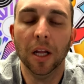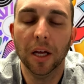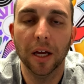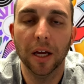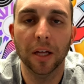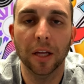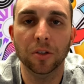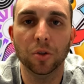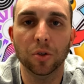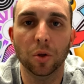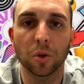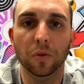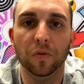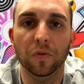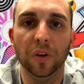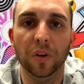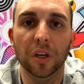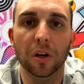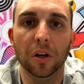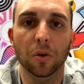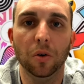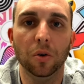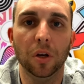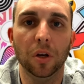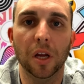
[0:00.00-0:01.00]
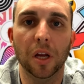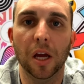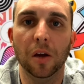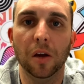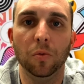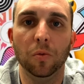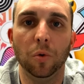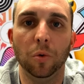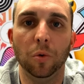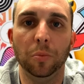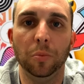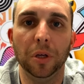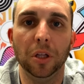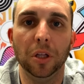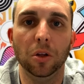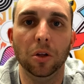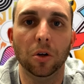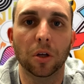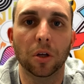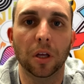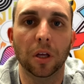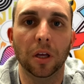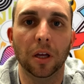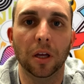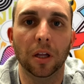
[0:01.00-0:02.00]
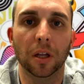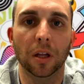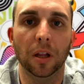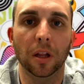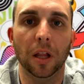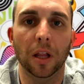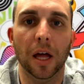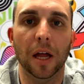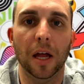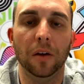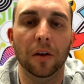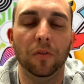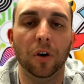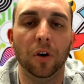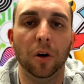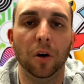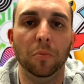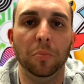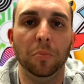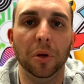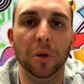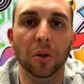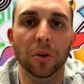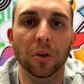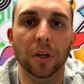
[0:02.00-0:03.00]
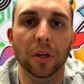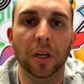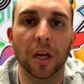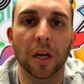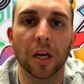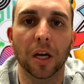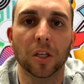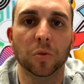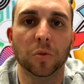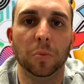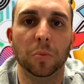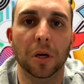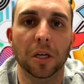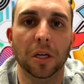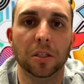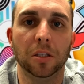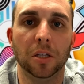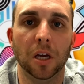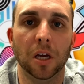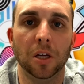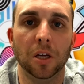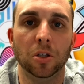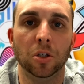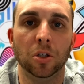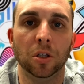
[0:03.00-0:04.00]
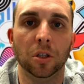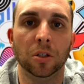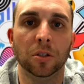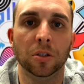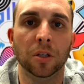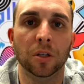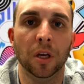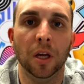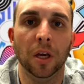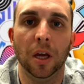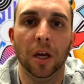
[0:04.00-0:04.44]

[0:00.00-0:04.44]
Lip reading: And so the video today will be looking at a lot of our building expectations